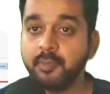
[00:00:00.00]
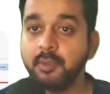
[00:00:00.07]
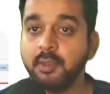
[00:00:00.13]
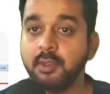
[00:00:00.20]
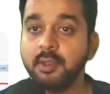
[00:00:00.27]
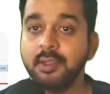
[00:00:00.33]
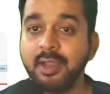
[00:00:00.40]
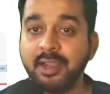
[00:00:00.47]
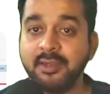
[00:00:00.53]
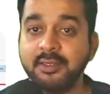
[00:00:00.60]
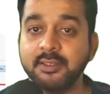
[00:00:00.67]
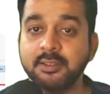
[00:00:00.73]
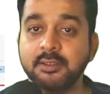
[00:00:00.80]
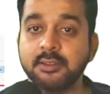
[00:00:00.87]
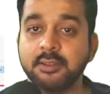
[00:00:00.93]

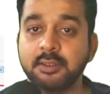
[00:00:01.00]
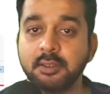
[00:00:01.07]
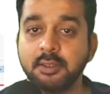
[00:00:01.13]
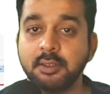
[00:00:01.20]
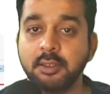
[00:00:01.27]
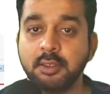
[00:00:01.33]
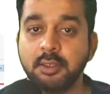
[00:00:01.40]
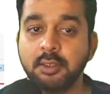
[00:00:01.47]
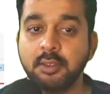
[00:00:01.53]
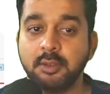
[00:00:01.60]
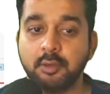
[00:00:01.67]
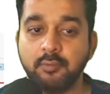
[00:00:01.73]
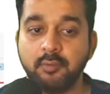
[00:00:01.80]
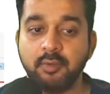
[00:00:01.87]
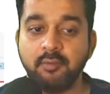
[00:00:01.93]
guidance,
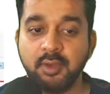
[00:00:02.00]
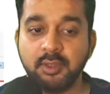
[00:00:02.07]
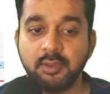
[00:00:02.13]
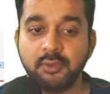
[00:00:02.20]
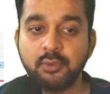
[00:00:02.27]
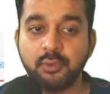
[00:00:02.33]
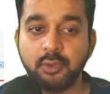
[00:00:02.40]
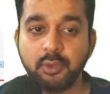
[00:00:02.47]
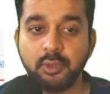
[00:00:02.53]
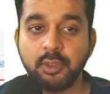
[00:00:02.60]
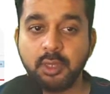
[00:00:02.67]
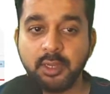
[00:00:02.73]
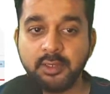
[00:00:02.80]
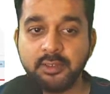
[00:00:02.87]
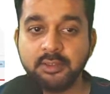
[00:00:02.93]
so we went through the
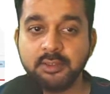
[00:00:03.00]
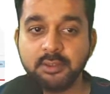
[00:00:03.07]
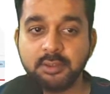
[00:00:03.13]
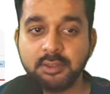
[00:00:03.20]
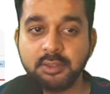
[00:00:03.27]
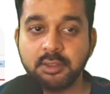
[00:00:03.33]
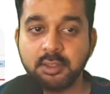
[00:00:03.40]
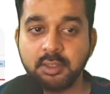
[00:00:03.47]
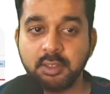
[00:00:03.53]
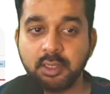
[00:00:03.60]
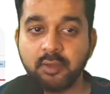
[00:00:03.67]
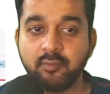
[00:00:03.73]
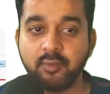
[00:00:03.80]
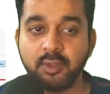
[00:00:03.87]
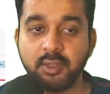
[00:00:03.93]
guidance,
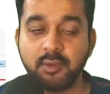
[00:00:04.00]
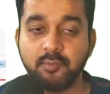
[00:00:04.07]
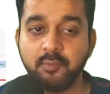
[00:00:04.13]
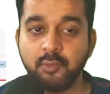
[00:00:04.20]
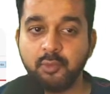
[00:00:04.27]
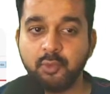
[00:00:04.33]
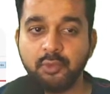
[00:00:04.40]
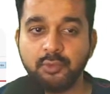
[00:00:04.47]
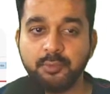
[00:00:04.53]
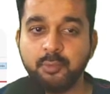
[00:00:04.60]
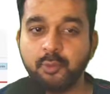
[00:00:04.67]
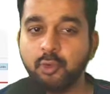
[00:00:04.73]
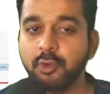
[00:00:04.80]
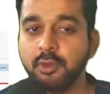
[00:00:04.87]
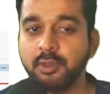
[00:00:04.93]
like we wrote
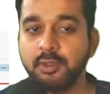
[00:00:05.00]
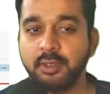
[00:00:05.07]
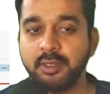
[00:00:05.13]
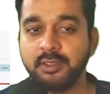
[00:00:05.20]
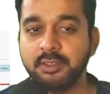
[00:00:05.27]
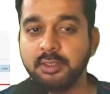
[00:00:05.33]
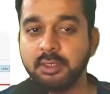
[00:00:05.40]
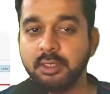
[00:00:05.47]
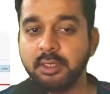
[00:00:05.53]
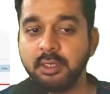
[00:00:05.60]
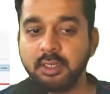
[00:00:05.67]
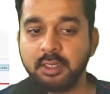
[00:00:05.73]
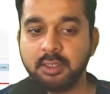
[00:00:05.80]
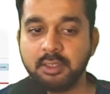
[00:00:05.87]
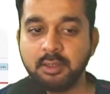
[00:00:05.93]
broken internal link
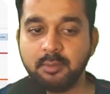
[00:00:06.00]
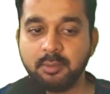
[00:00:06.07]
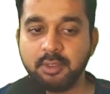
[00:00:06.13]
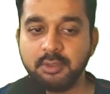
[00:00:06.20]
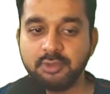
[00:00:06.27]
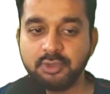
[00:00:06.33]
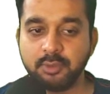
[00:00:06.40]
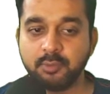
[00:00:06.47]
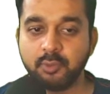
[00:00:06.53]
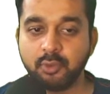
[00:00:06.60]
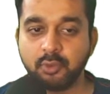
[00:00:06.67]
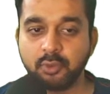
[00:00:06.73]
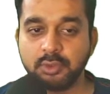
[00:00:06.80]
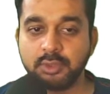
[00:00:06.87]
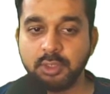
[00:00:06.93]
SEMrush
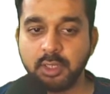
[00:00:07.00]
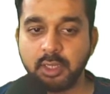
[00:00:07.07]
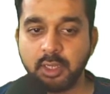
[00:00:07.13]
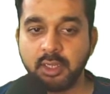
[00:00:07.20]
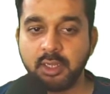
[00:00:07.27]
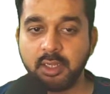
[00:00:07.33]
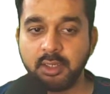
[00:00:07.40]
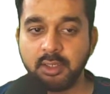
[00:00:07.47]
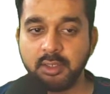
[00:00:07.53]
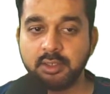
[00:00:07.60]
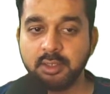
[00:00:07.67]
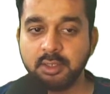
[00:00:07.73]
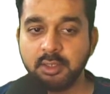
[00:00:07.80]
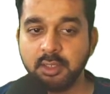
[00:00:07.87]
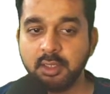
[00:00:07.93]
report and
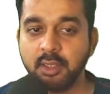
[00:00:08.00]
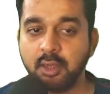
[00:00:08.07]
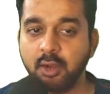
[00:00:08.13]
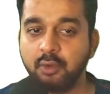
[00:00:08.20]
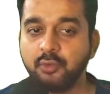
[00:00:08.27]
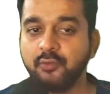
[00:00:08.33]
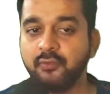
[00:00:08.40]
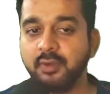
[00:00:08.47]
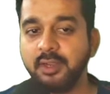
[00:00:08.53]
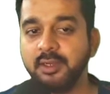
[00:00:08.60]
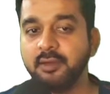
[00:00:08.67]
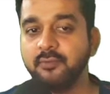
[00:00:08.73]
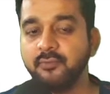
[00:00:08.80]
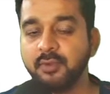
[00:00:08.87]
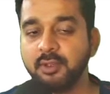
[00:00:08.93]
how to find
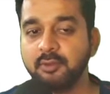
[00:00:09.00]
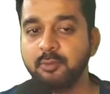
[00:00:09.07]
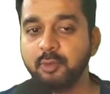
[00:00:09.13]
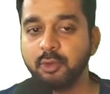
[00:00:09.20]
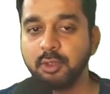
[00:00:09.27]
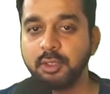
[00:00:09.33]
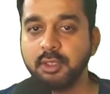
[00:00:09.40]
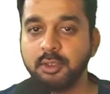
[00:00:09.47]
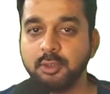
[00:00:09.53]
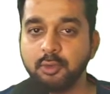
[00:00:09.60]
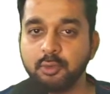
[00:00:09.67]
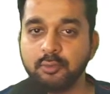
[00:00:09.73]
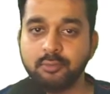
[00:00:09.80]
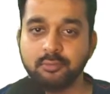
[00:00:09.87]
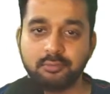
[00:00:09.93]
and fix broken links.
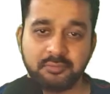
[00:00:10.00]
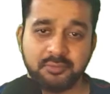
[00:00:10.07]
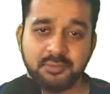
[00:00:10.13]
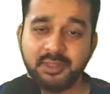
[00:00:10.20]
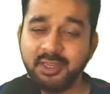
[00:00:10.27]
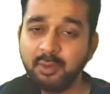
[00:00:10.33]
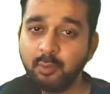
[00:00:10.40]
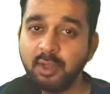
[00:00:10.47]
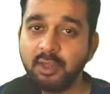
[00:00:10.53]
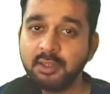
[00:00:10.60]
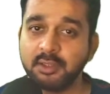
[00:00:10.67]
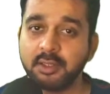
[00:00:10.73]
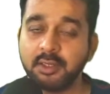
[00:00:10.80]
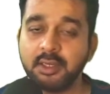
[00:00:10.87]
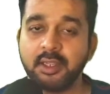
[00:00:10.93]
So they advise
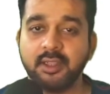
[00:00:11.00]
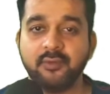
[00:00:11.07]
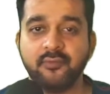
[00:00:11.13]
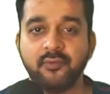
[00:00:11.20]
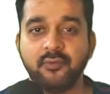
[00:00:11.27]
that, like, if